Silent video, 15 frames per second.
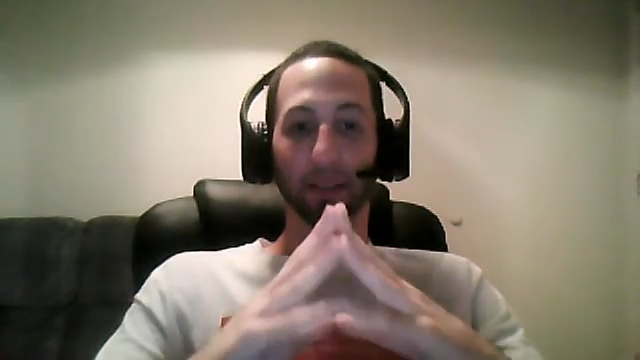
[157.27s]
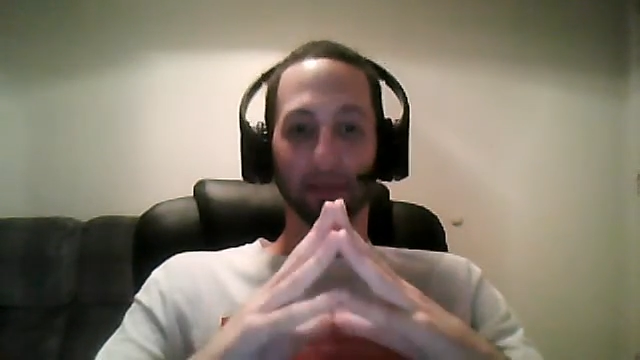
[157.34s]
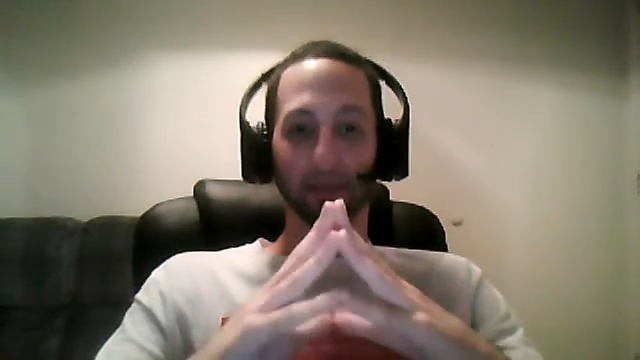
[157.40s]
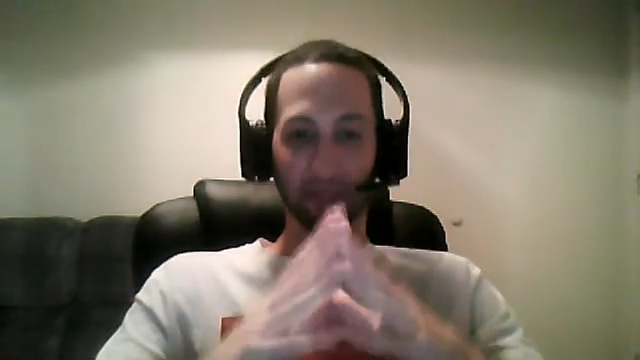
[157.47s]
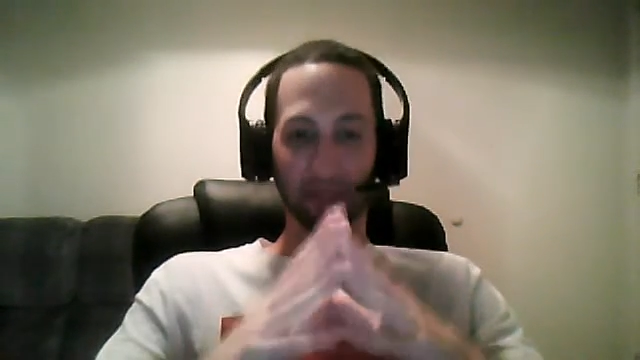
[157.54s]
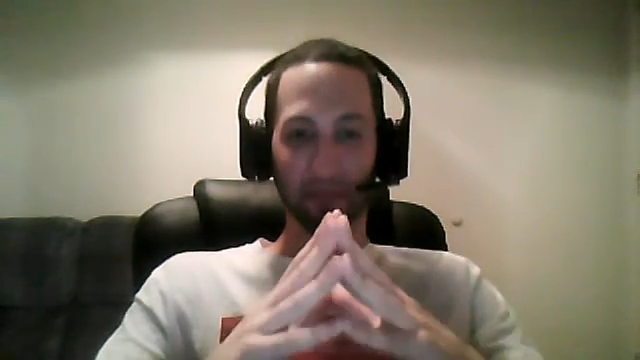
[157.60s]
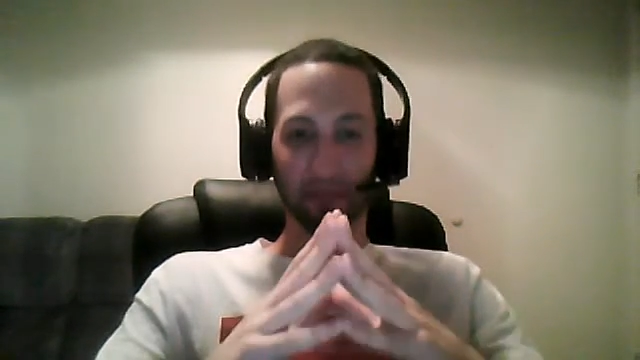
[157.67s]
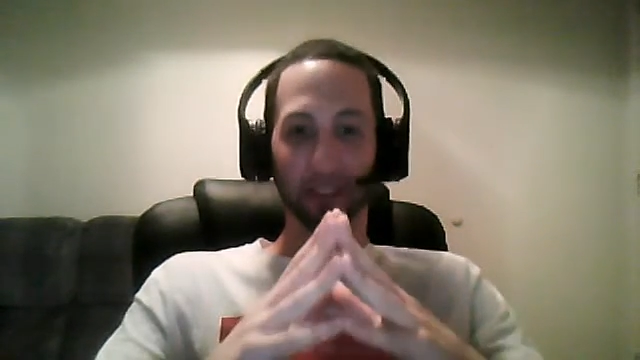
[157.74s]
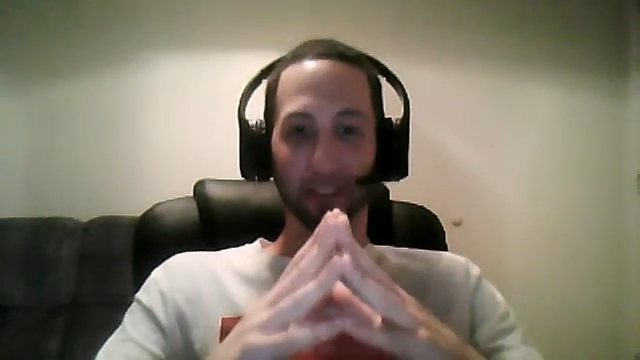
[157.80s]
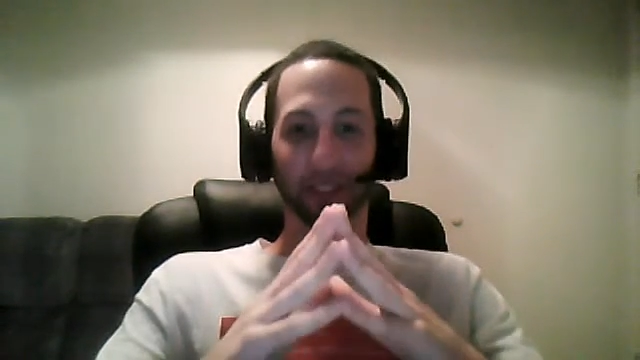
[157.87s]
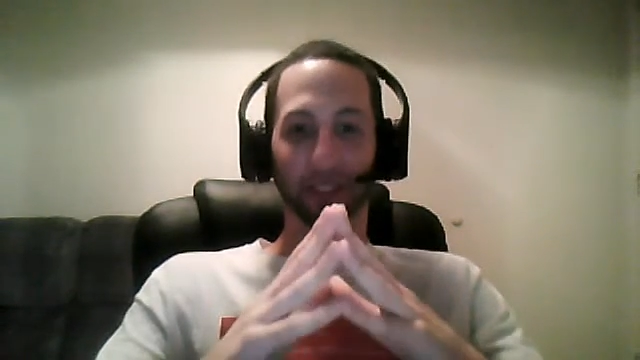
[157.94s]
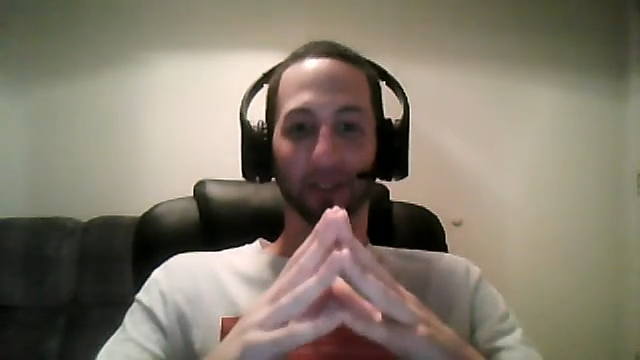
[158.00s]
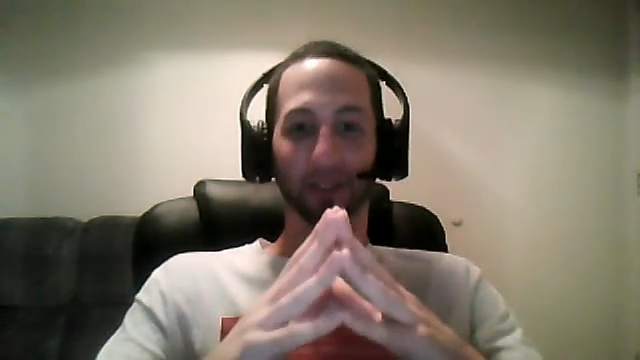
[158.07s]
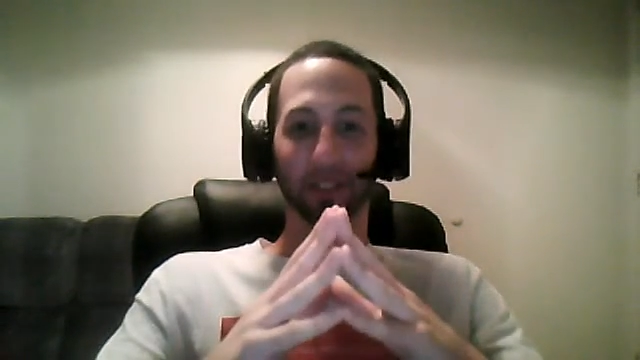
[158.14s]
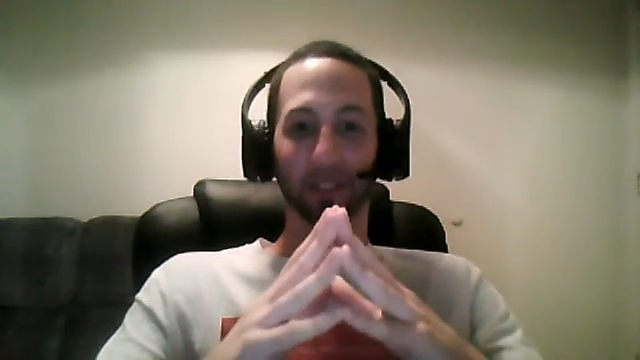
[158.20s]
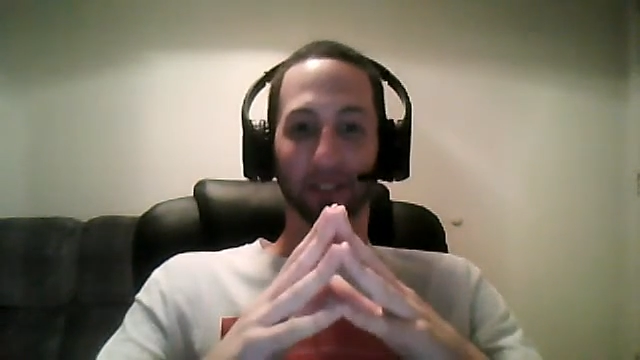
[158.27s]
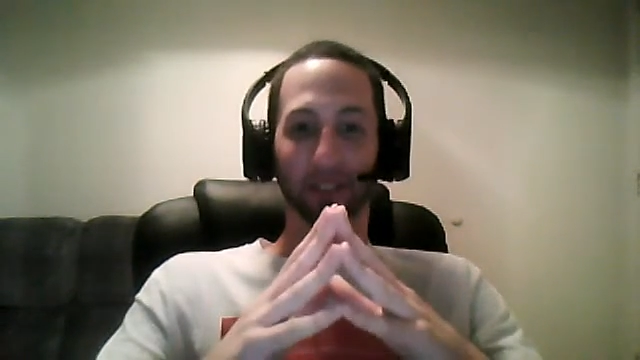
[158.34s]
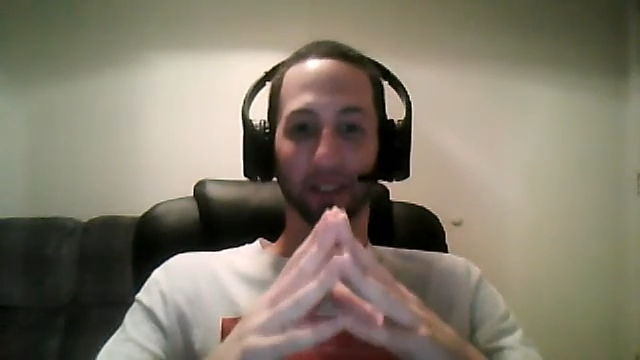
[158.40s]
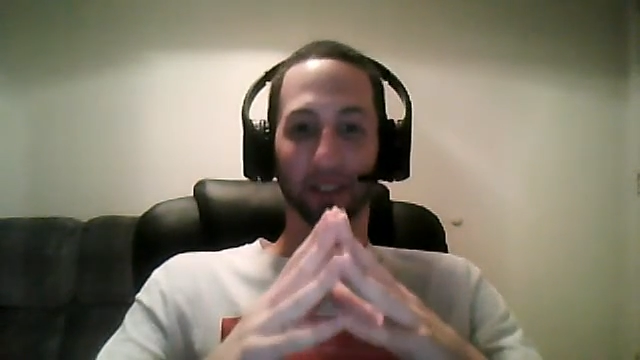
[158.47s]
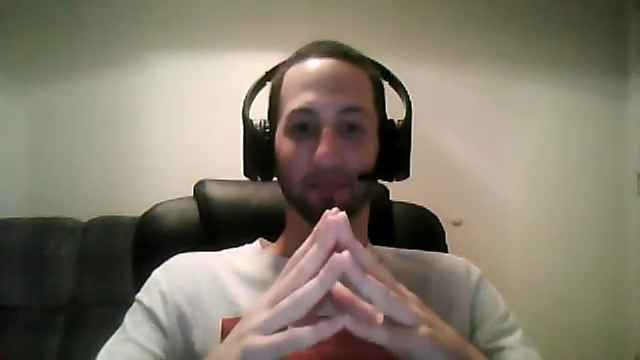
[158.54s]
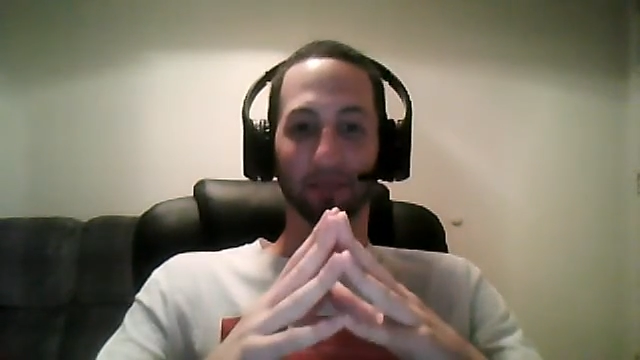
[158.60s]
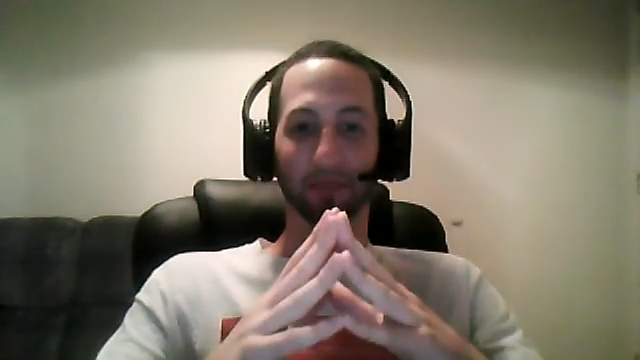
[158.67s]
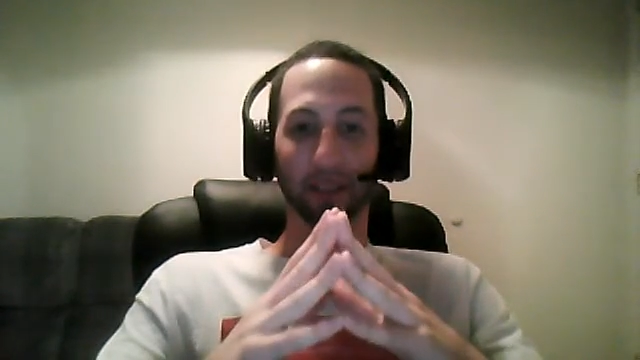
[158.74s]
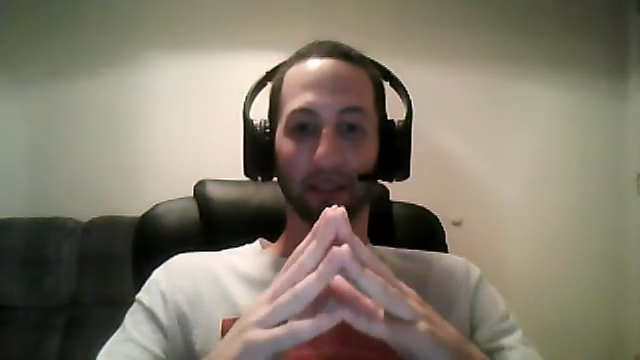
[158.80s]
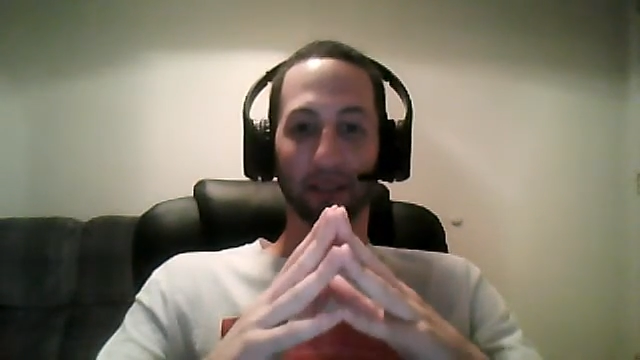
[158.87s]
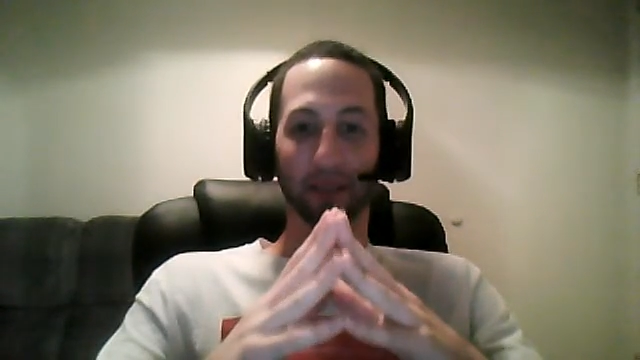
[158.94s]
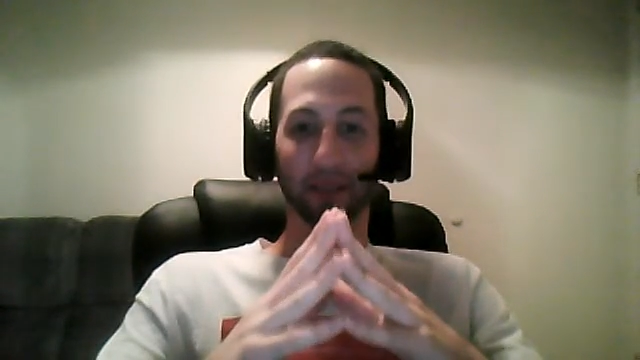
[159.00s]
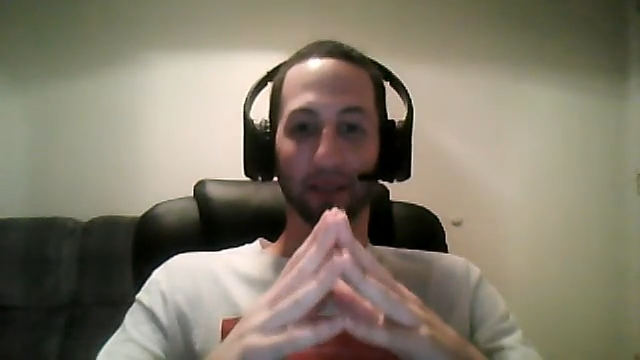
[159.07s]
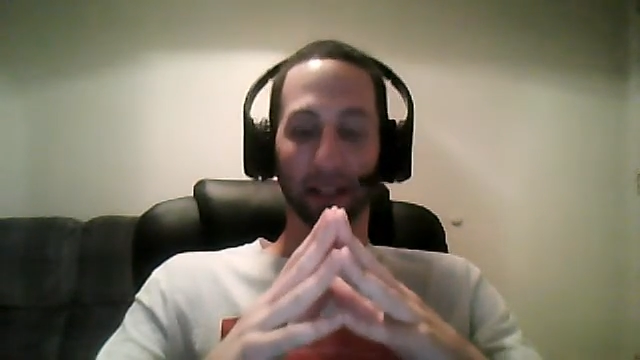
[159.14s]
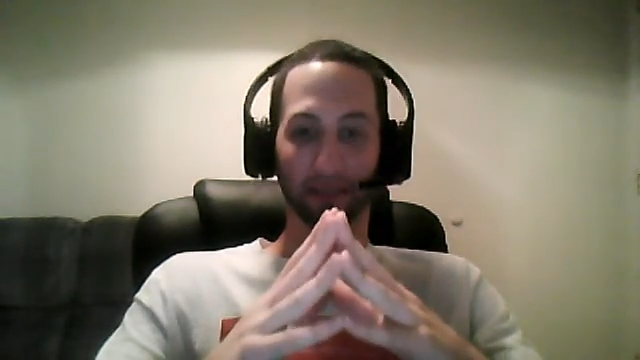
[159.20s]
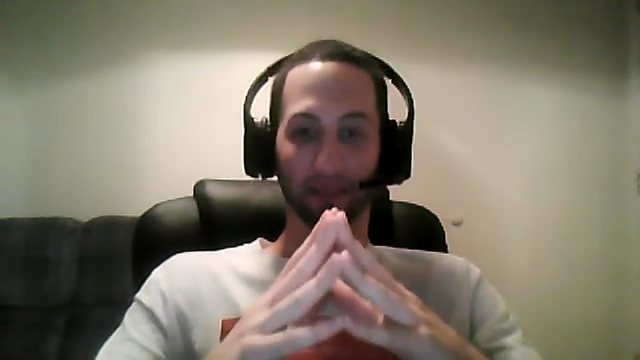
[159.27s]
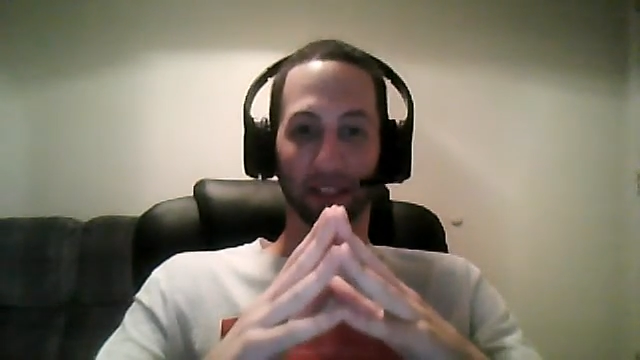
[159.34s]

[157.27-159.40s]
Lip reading: Worried about the cost of goods being impacted